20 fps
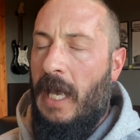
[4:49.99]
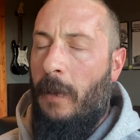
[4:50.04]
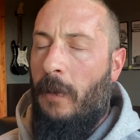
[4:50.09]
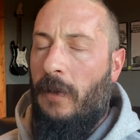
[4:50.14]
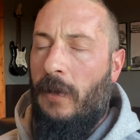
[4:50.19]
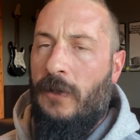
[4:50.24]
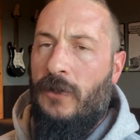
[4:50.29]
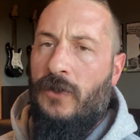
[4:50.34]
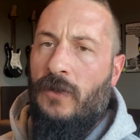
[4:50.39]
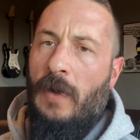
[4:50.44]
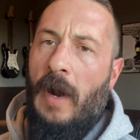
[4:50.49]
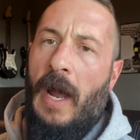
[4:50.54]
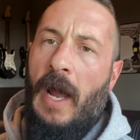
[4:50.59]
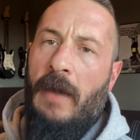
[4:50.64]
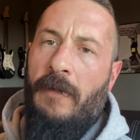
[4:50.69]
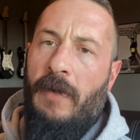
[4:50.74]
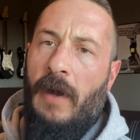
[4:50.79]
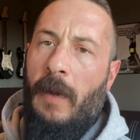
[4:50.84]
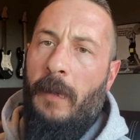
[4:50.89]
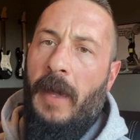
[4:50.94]
able to
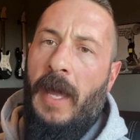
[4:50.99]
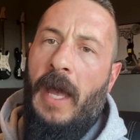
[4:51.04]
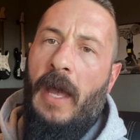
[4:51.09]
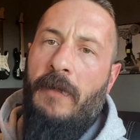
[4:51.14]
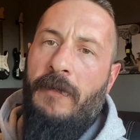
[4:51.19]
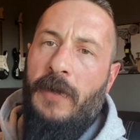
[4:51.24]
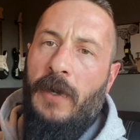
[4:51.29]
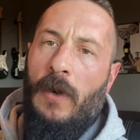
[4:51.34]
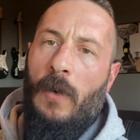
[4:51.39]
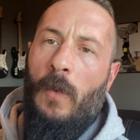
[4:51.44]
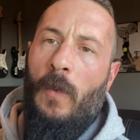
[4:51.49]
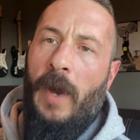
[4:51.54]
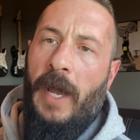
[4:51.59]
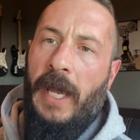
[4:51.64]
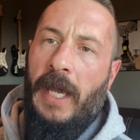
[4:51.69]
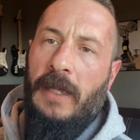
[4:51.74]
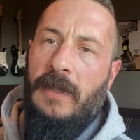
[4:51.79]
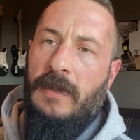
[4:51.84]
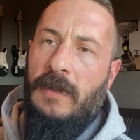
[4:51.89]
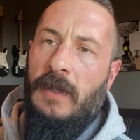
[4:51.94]
drive up heavier
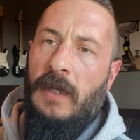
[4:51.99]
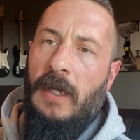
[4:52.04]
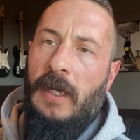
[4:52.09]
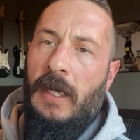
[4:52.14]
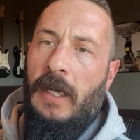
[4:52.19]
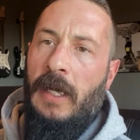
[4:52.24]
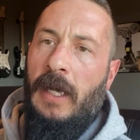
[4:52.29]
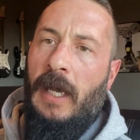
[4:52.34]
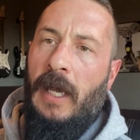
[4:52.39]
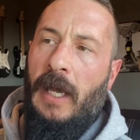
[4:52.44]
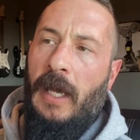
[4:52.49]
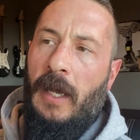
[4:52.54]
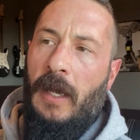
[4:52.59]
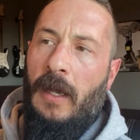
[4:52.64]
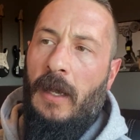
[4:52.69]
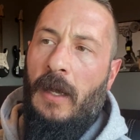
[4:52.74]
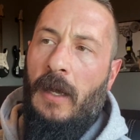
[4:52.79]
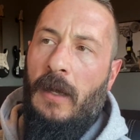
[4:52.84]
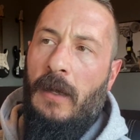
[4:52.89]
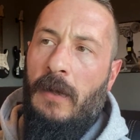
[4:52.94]
weights
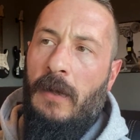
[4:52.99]
and